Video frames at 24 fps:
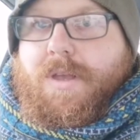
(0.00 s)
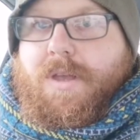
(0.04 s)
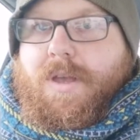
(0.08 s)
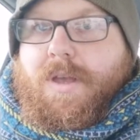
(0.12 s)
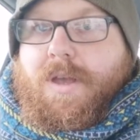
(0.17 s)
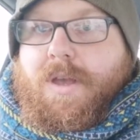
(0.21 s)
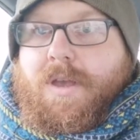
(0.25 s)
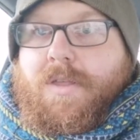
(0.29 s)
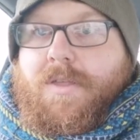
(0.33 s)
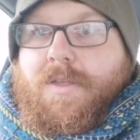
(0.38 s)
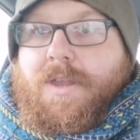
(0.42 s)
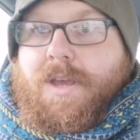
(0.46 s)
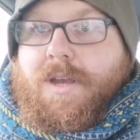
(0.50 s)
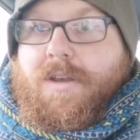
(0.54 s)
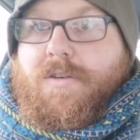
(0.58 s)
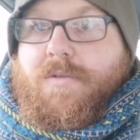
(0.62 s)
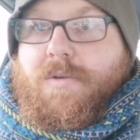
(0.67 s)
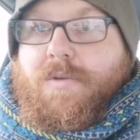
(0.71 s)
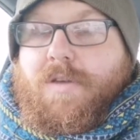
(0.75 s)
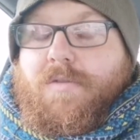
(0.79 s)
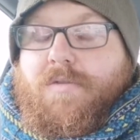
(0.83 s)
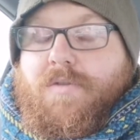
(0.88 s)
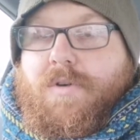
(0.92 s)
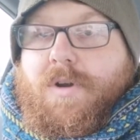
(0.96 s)
in the next
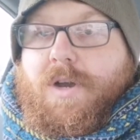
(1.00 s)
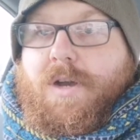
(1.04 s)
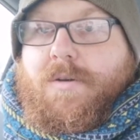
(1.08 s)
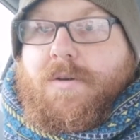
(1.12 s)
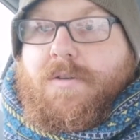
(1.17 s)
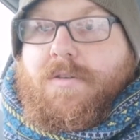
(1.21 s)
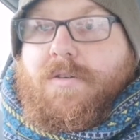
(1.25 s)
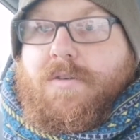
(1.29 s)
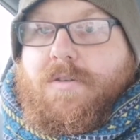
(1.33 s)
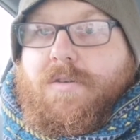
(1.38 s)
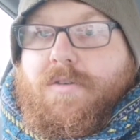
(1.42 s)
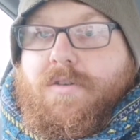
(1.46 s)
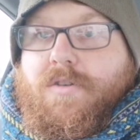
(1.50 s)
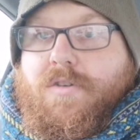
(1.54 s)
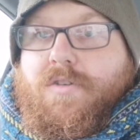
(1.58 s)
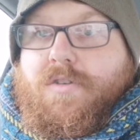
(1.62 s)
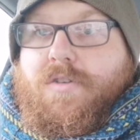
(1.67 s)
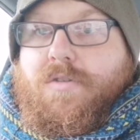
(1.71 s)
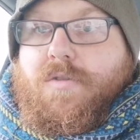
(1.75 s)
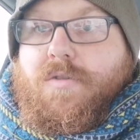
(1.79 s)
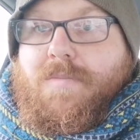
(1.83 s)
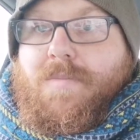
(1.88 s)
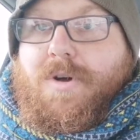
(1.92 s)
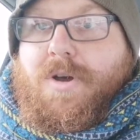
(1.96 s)
24 hours, just
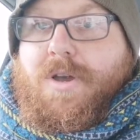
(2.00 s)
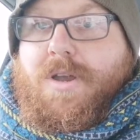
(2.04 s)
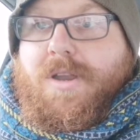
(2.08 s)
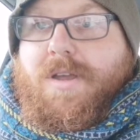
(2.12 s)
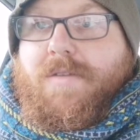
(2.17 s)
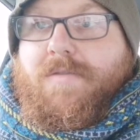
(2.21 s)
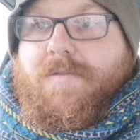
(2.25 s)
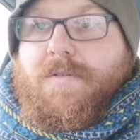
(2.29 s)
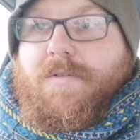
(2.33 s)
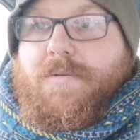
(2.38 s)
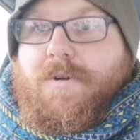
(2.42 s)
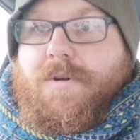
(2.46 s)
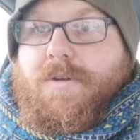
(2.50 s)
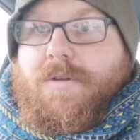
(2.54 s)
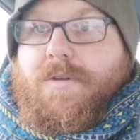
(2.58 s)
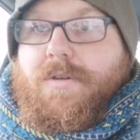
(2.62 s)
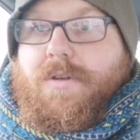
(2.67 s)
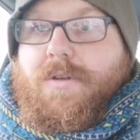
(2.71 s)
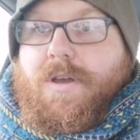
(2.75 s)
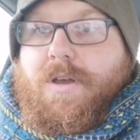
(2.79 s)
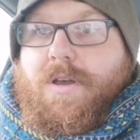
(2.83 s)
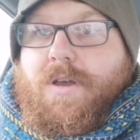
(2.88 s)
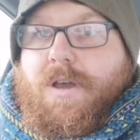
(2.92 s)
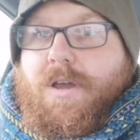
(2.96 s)
to remind everyone
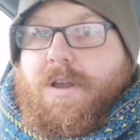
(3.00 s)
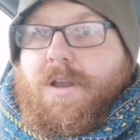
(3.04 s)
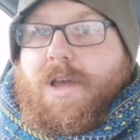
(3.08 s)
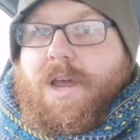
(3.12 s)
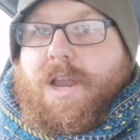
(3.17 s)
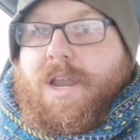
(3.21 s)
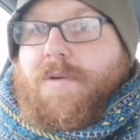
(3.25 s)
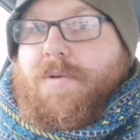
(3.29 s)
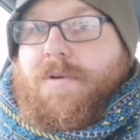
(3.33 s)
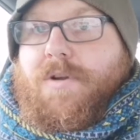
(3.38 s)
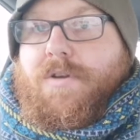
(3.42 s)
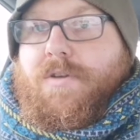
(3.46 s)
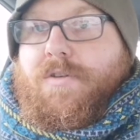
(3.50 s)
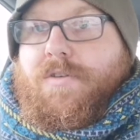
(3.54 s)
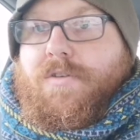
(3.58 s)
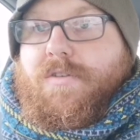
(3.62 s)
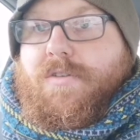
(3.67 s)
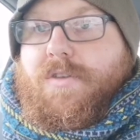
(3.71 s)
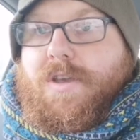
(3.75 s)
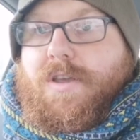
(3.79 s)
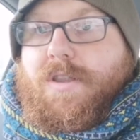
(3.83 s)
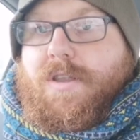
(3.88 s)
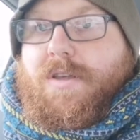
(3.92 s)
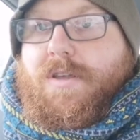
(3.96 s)
and anyone who doesn't
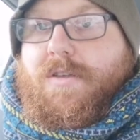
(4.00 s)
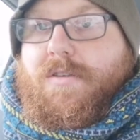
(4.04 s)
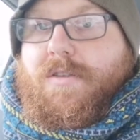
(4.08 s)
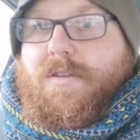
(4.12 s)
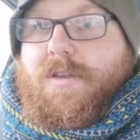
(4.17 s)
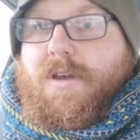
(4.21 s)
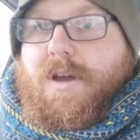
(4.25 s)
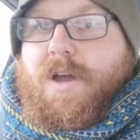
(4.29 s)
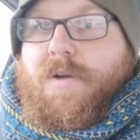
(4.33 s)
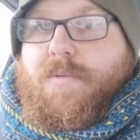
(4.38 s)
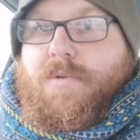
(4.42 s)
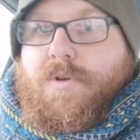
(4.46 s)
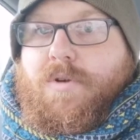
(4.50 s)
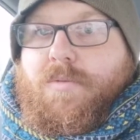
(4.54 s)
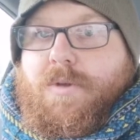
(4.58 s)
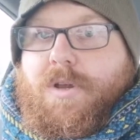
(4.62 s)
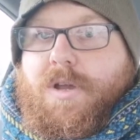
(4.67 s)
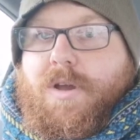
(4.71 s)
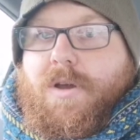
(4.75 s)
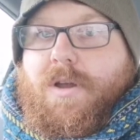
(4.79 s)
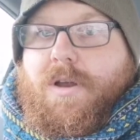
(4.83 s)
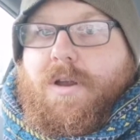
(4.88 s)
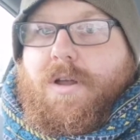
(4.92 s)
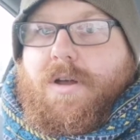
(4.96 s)
see this that I will be
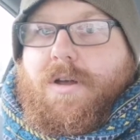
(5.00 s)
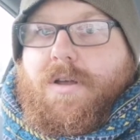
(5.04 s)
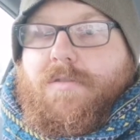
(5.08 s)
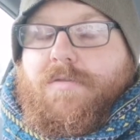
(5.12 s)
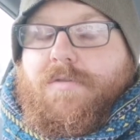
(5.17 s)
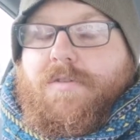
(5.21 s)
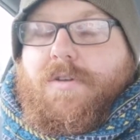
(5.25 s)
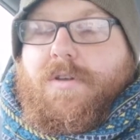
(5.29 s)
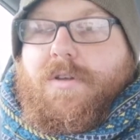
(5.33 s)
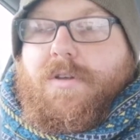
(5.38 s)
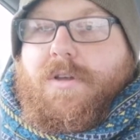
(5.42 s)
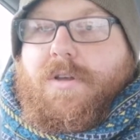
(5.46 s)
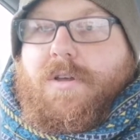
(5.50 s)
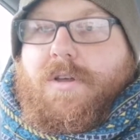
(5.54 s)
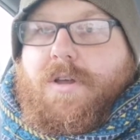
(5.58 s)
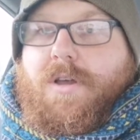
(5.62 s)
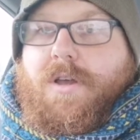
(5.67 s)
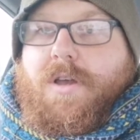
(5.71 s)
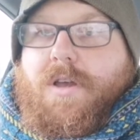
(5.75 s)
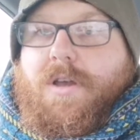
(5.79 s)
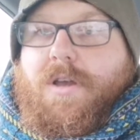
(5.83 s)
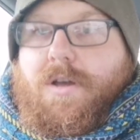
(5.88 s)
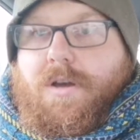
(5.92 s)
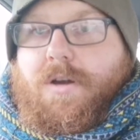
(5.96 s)
going live
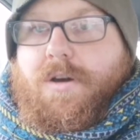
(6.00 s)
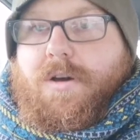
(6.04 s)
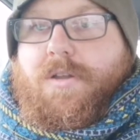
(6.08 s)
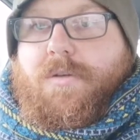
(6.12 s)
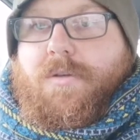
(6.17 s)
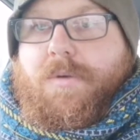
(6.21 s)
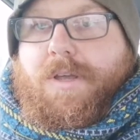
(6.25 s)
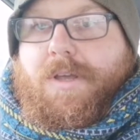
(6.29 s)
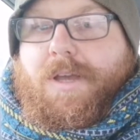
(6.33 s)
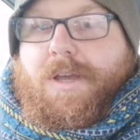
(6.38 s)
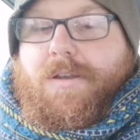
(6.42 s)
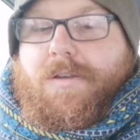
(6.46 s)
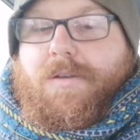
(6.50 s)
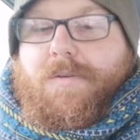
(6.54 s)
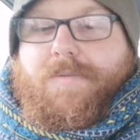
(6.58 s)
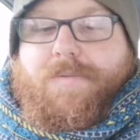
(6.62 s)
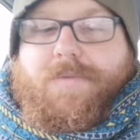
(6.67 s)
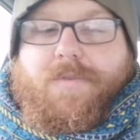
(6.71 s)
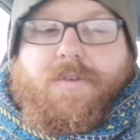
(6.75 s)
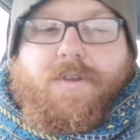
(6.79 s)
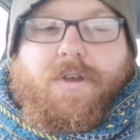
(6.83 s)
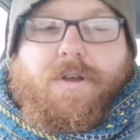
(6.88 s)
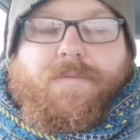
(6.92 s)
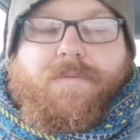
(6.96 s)
on the weekend.
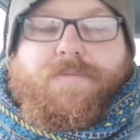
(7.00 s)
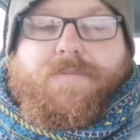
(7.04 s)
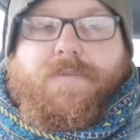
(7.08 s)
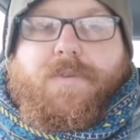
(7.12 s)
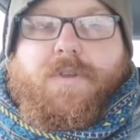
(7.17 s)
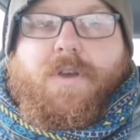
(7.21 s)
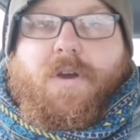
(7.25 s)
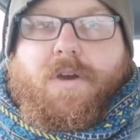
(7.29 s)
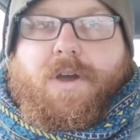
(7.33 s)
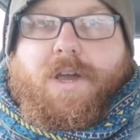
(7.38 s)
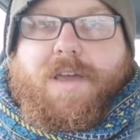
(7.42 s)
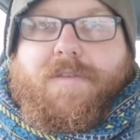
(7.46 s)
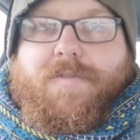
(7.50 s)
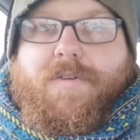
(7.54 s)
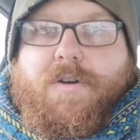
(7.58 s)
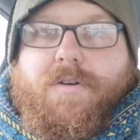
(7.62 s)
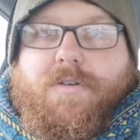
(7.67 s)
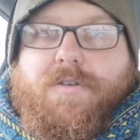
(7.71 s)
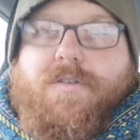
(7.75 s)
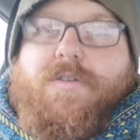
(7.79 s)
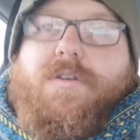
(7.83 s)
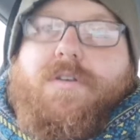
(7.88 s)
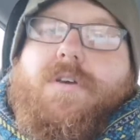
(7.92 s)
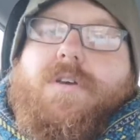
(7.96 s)
So, okay,
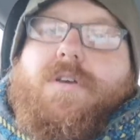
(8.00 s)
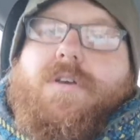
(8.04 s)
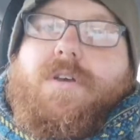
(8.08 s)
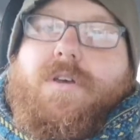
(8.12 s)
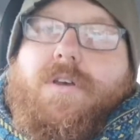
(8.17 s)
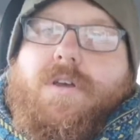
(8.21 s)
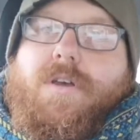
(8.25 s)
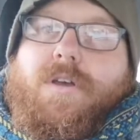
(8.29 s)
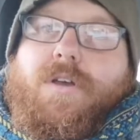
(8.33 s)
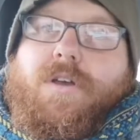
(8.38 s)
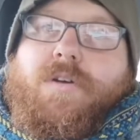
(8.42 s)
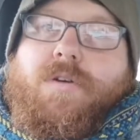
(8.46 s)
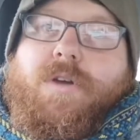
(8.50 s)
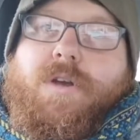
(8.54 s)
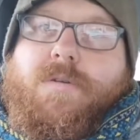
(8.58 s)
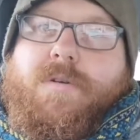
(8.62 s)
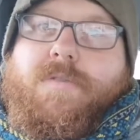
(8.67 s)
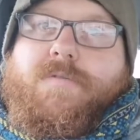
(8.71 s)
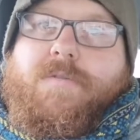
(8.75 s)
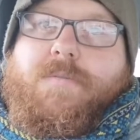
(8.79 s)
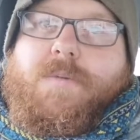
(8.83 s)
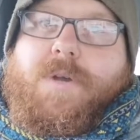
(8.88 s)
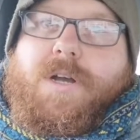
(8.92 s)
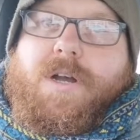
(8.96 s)
folks, quick one
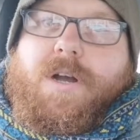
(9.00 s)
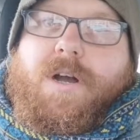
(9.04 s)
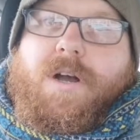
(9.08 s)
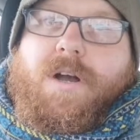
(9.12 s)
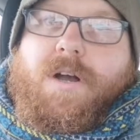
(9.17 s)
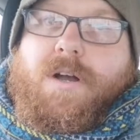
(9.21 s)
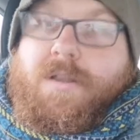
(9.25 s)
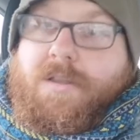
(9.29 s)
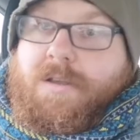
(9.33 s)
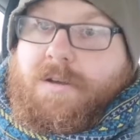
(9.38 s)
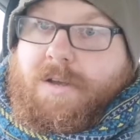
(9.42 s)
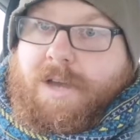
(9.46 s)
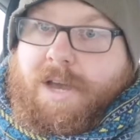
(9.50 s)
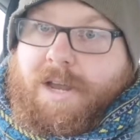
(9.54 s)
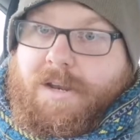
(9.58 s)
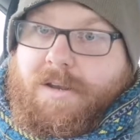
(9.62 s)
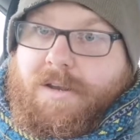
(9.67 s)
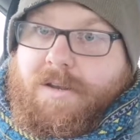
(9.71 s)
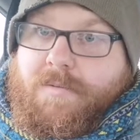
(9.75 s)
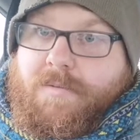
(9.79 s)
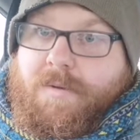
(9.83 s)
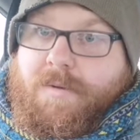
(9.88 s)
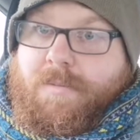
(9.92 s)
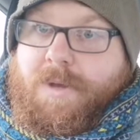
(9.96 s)
from my car that ended
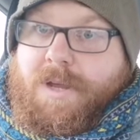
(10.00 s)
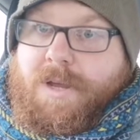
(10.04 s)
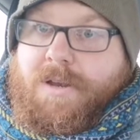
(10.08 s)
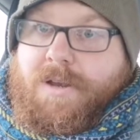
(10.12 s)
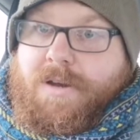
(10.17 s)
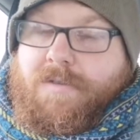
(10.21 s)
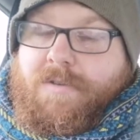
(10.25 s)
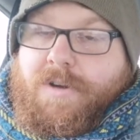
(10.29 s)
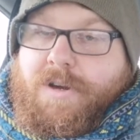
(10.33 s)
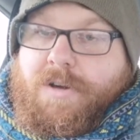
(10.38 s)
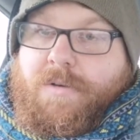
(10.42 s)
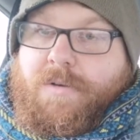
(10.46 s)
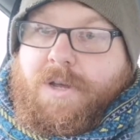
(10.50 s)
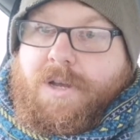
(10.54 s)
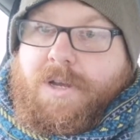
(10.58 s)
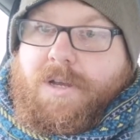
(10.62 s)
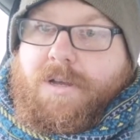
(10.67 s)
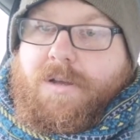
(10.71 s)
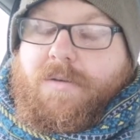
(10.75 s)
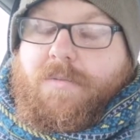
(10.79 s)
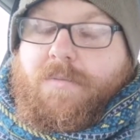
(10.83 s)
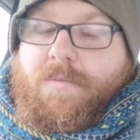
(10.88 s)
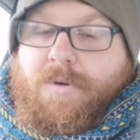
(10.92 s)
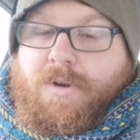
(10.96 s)
up not being very quick.
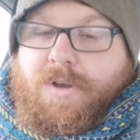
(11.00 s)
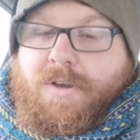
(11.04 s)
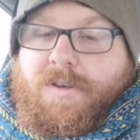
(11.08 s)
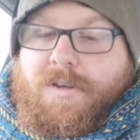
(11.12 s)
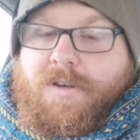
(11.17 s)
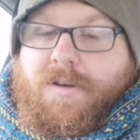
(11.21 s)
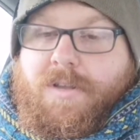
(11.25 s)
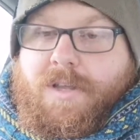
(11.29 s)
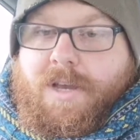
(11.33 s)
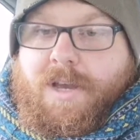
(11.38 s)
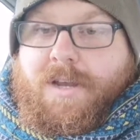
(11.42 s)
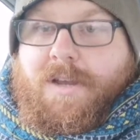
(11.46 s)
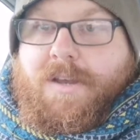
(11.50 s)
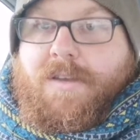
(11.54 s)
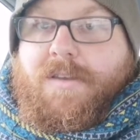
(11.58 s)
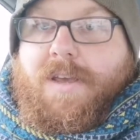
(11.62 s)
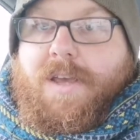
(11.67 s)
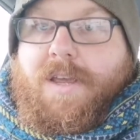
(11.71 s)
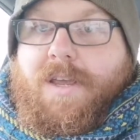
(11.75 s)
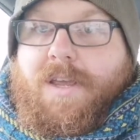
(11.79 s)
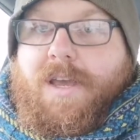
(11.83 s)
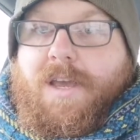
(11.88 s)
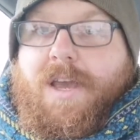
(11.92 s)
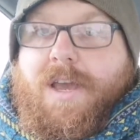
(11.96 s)
But until then,
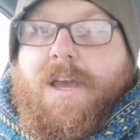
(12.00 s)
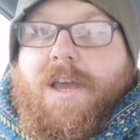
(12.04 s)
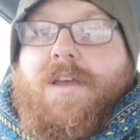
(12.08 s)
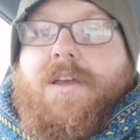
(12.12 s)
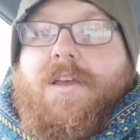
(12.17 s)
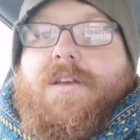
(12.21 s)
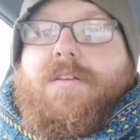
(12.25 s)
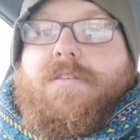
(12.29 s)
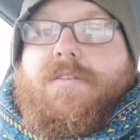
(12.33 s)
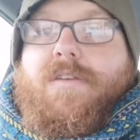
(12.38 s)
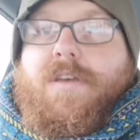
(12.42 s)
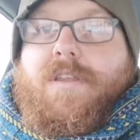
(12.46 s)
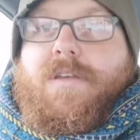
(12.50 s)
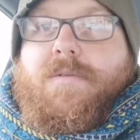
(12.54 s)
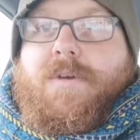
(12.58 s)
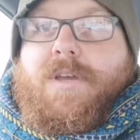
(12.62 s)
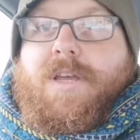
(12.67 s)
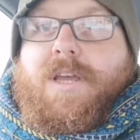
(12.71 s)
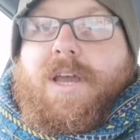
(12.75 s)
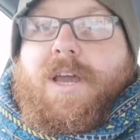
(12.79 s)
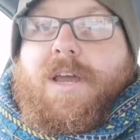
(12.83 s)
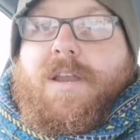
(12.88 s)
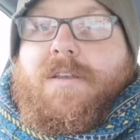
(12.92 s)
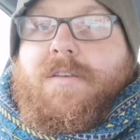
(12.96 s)
take care. See you the
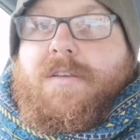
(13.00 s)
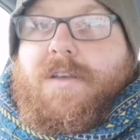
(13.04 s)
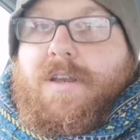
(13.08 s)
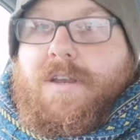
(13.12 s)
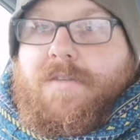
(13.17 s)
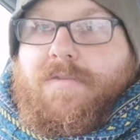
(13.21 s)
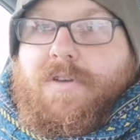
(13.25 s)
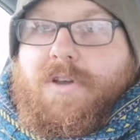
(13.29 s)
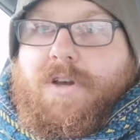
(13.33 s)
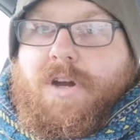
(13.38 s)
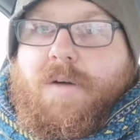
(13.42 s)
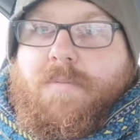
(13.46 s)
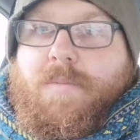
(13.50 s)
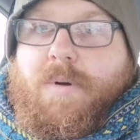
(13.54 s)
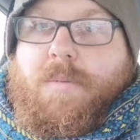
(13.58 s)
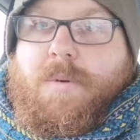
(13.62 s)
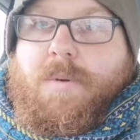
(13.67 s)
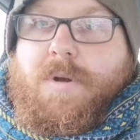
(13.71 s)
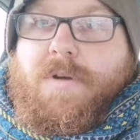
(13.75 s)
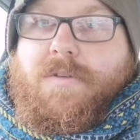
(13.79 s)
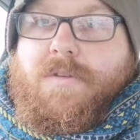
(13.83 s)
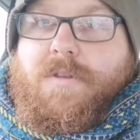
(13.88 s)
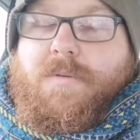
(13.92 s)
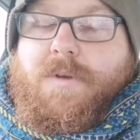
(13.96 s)
weekend. And if you can't pop
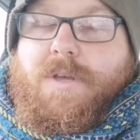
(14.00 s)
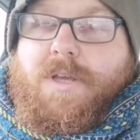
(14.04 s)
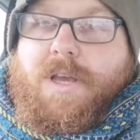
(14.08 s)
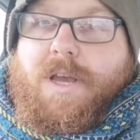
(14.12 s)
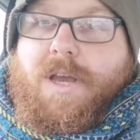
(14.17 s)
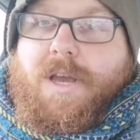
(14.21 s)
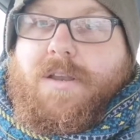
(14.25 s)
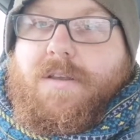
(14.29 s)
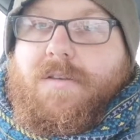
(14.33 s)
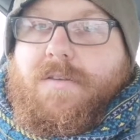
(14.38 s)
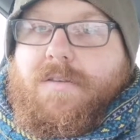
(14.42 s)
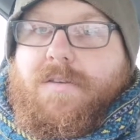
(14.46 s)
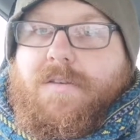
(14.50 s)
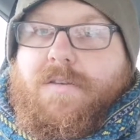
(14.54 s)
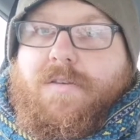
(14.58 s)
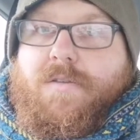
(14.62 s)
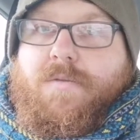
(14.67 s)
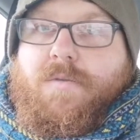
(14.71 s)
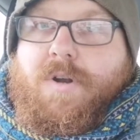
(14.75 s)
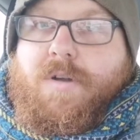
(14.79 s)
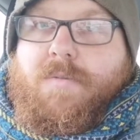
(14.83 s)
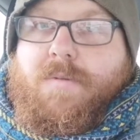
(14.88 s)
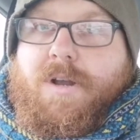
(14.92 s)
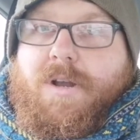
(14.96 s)
over the weekend to
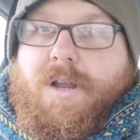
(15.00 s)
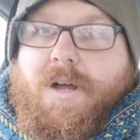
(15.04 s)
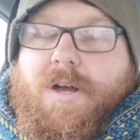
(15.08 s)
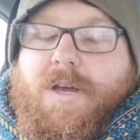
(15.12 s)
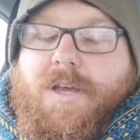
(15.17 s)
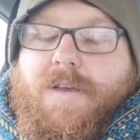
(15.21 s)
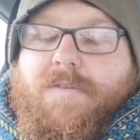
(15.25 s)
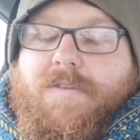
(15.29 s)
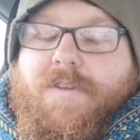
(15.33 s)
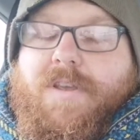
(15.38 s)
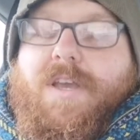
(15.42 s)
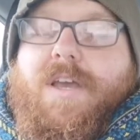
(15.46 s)
one of my lives,